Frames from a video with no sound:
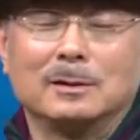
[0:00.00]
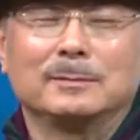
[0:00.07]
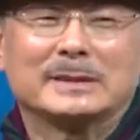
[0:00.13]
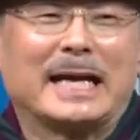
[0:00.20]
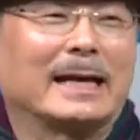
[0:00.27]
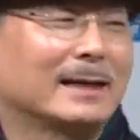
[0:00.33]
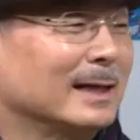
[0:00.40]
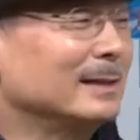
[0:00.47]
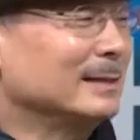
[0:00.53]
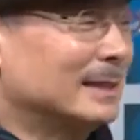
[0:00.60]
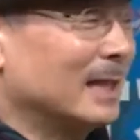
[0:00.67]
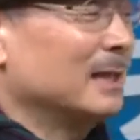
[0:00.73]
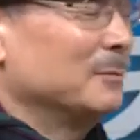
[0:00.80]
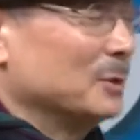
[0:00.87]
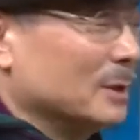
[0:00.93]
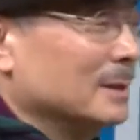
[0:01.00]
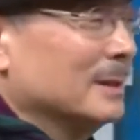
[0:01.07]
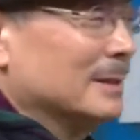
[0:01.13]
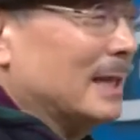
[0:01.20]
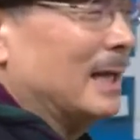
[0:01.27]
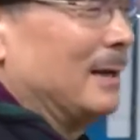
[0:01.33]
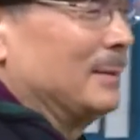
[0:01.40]
Now, how
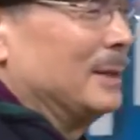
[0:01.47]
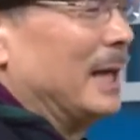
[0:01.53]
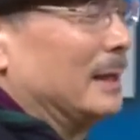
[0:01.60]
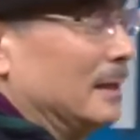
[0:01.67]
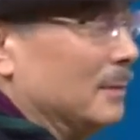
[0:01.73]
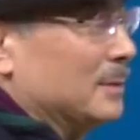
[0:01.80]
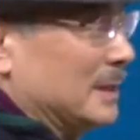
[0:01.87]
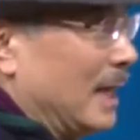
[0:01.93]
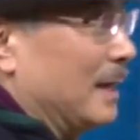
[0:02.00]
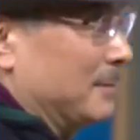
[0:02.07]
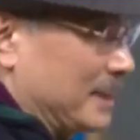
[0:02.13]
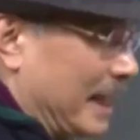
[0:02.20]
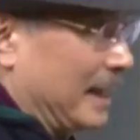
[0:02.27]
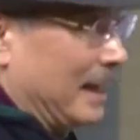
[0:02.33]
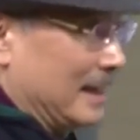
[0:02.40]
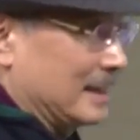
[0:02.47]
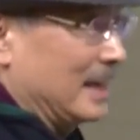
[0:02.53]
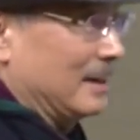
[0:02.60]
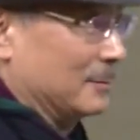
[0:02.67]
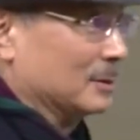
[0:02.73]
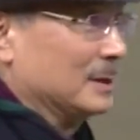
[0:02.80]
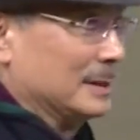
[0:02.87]
can you do the Atomy business
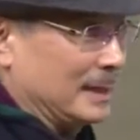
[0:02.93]
better?